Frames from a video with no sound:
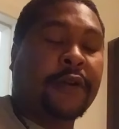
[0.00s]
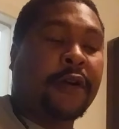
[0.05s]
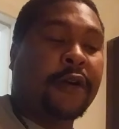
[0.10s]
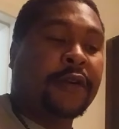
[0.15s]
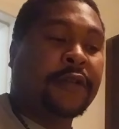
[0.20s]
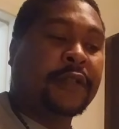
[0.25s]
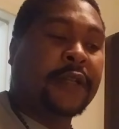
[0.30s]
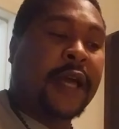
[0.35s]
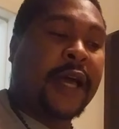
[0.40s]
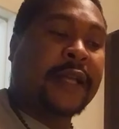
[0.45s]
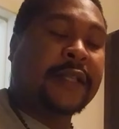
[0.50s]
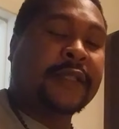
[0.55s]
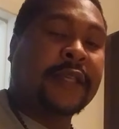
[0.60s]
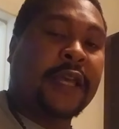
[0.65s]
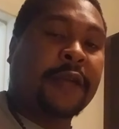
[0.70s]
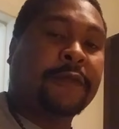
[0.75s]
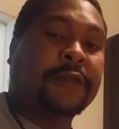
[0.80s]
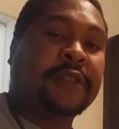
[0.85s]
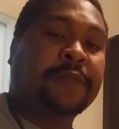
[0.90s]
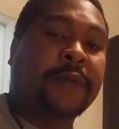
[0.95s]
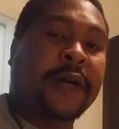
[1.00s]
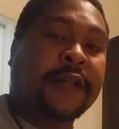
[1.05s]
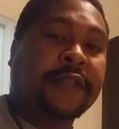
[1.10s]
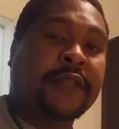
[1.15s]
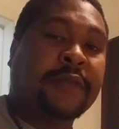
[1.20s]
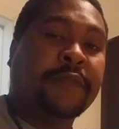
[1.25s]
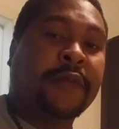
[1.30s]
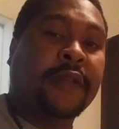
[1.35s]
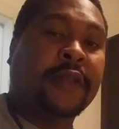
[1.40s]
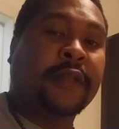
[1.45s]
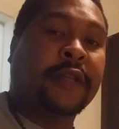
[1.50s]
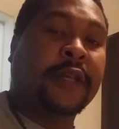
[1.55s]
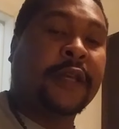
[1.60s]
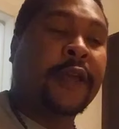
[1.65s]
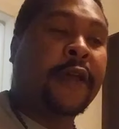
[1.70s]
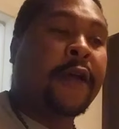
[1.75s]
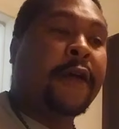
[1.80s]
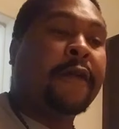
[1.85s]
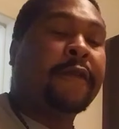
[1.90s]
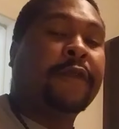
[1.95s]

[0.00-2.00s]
or not take responsibility